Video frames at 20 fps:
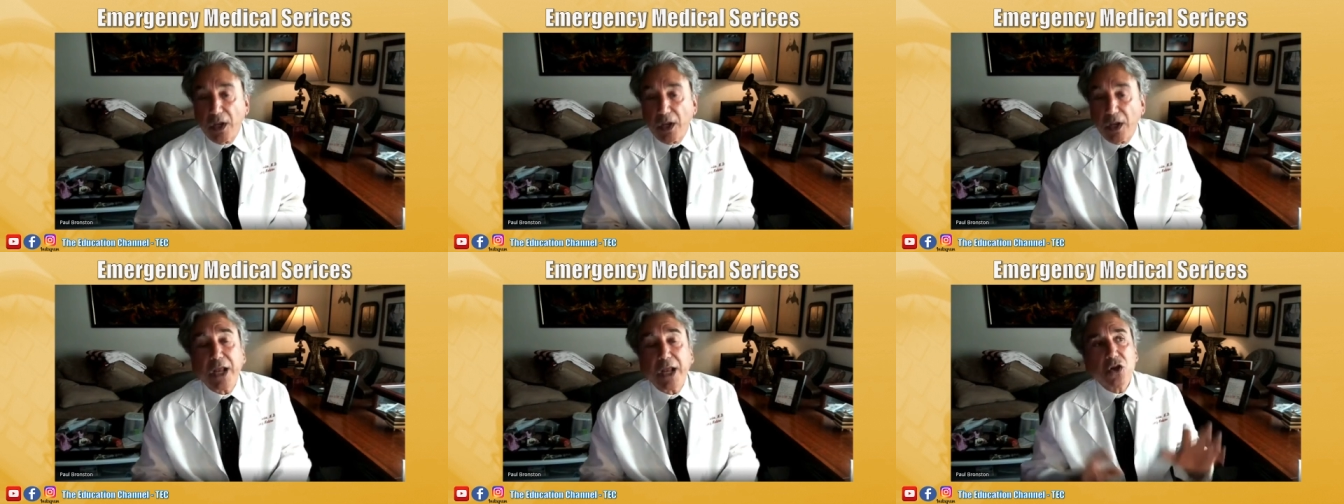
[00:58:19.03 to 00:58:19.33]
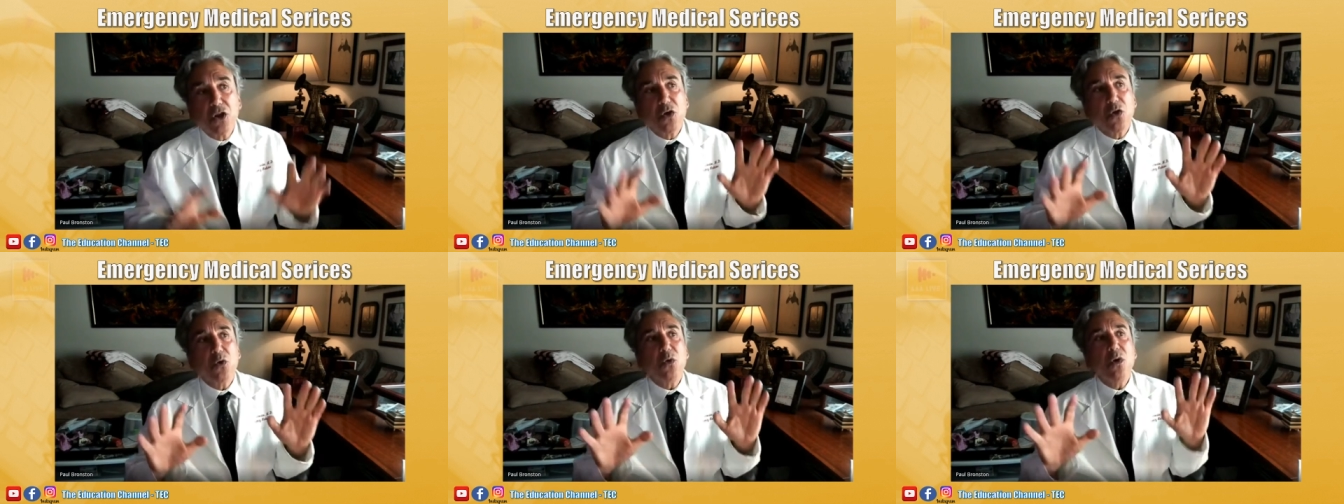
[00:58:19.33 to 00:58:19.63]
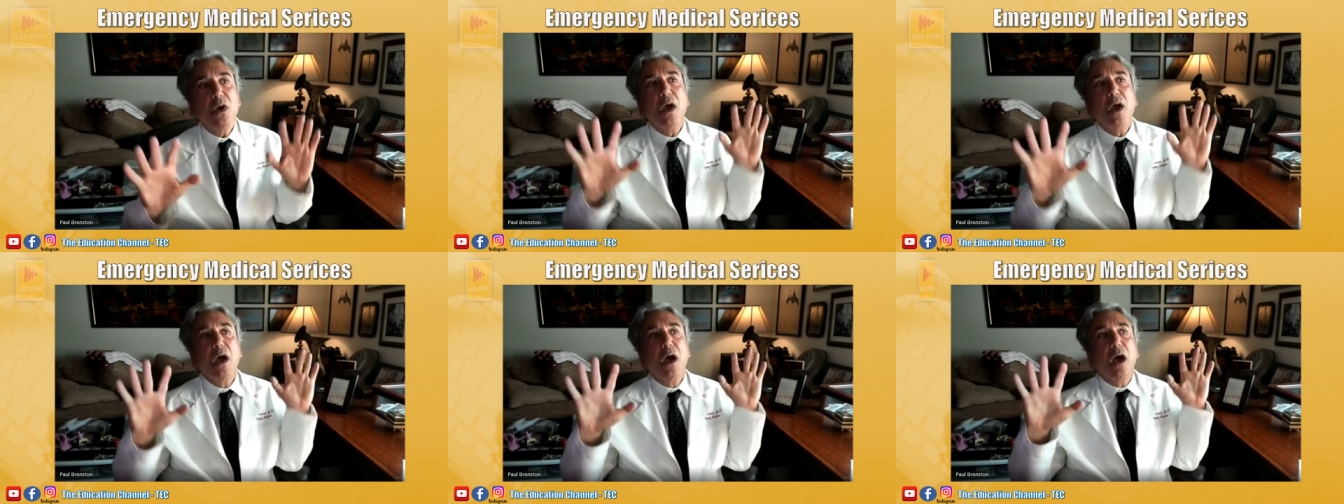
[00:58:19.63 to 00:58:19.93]
I knew
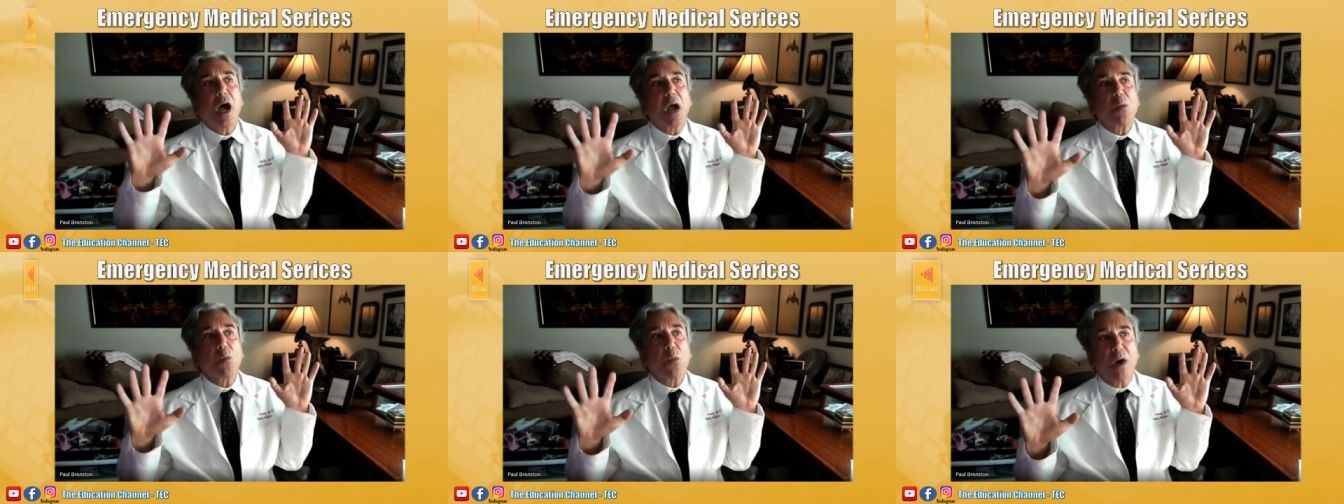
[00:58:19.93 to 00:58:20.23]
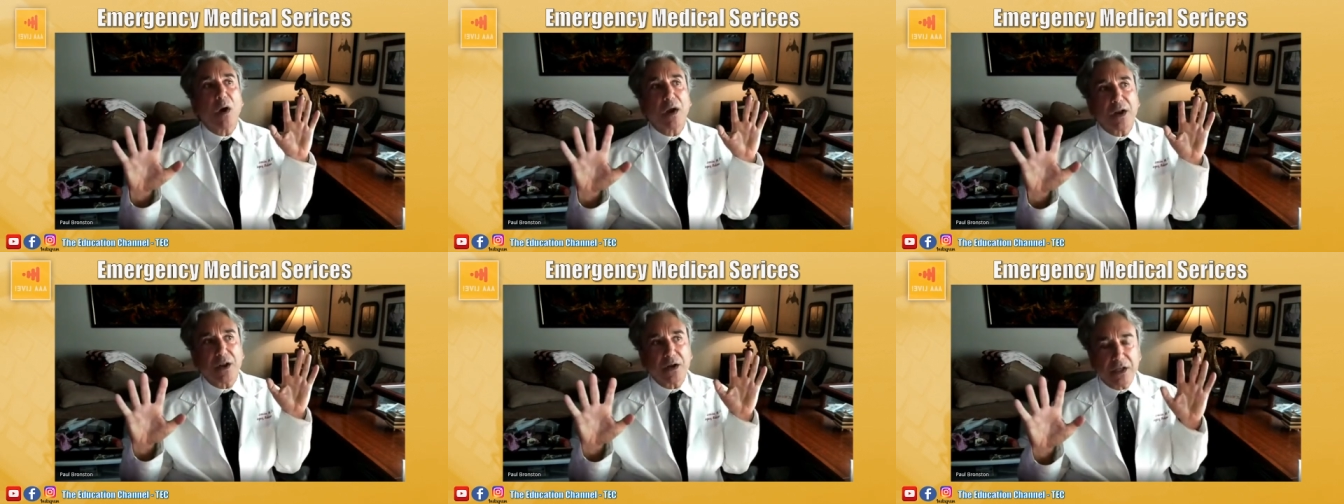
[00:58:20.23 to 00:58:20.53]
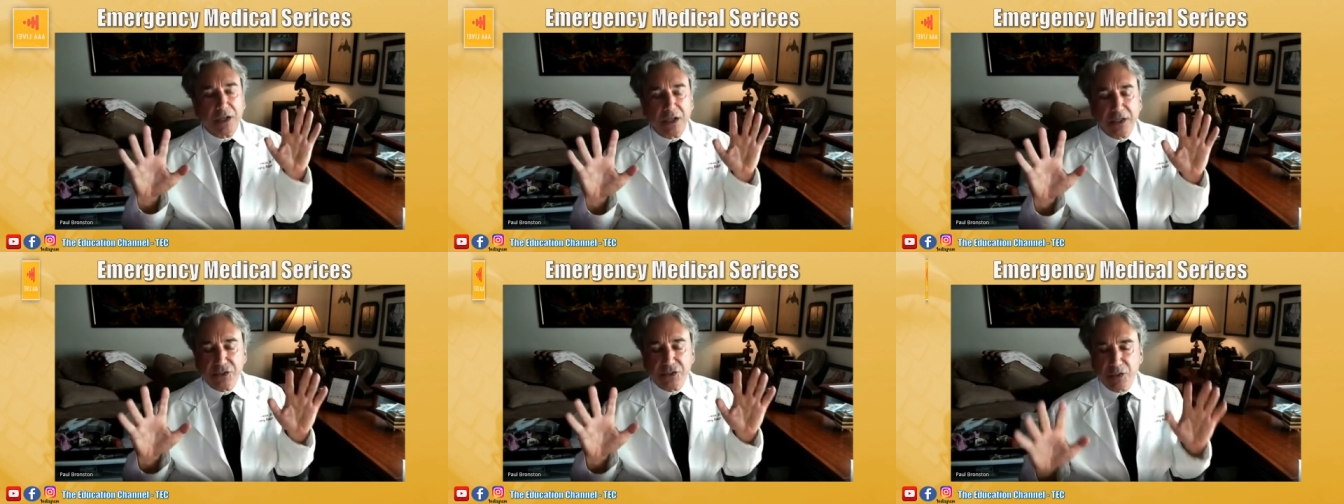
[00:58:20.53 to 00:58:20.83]
I wanted to
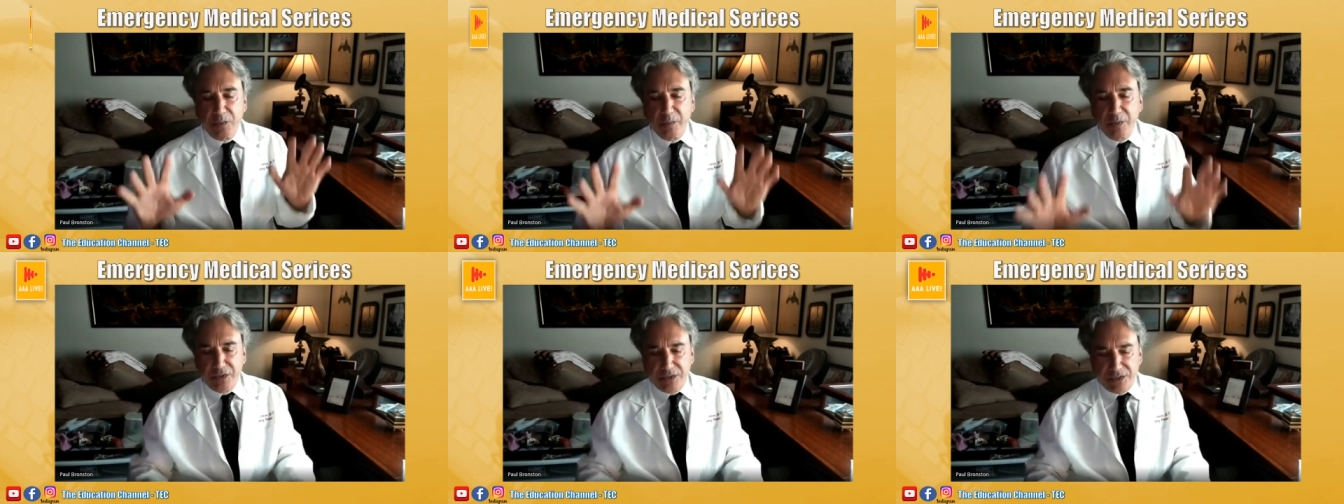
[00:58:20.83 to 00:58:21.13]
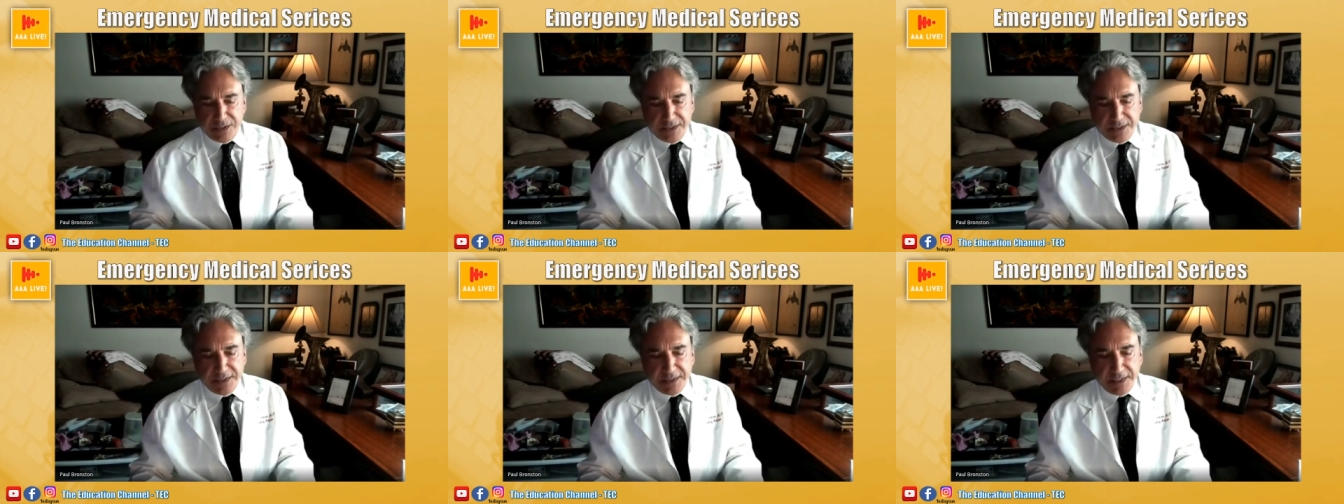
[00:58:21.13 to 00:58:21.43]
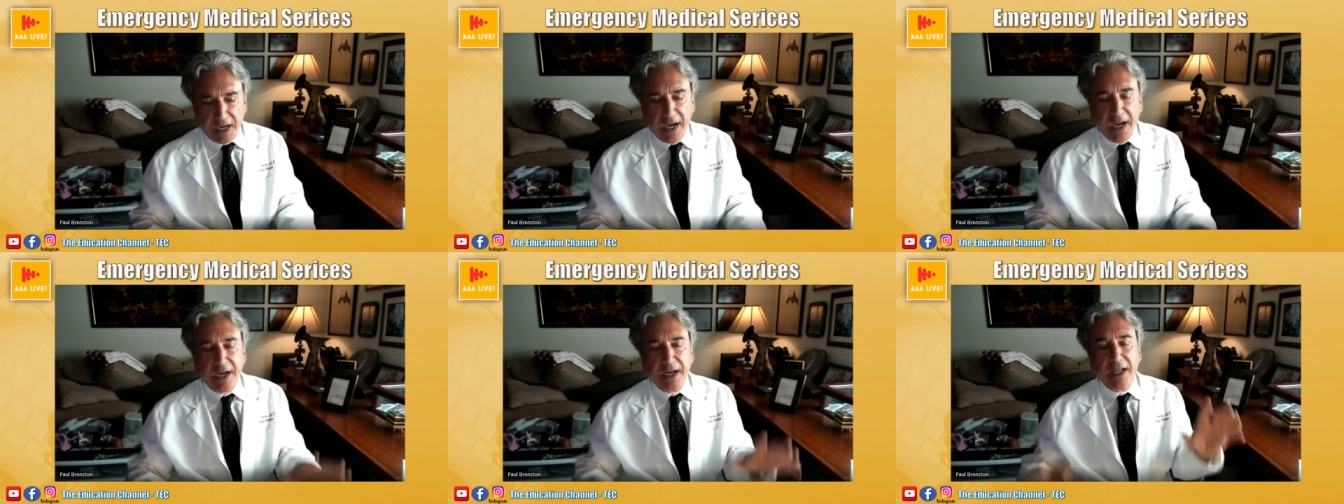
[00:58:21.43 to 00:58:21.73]
contribute to
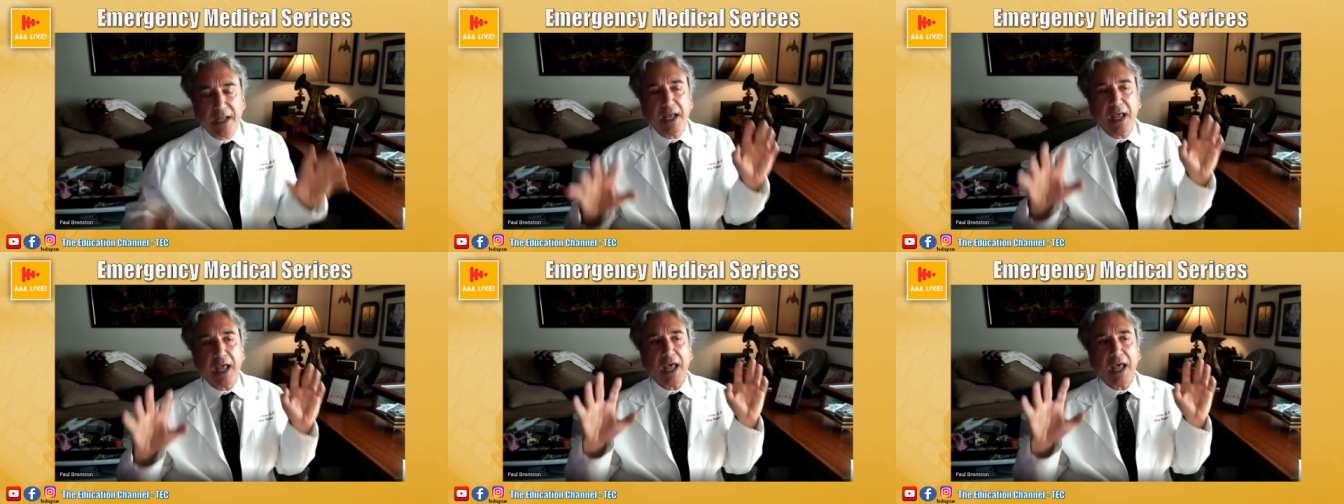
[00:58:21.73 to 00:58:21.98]
society,